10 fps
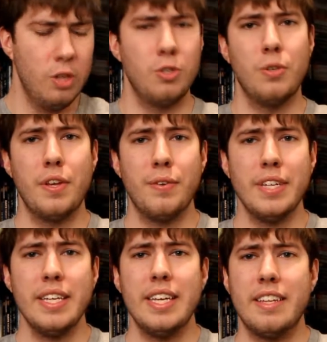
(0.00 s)
So they
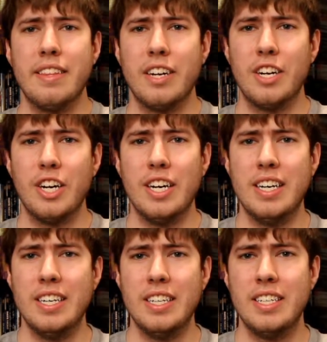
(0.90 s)
really like their
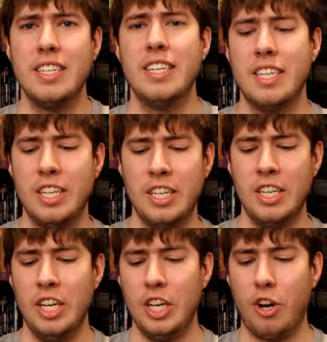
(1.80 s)
uh,
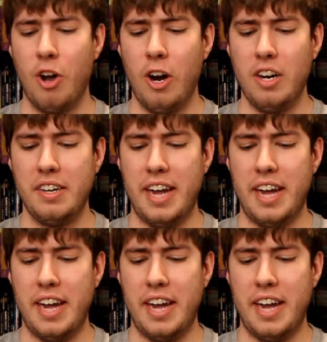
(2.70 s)
car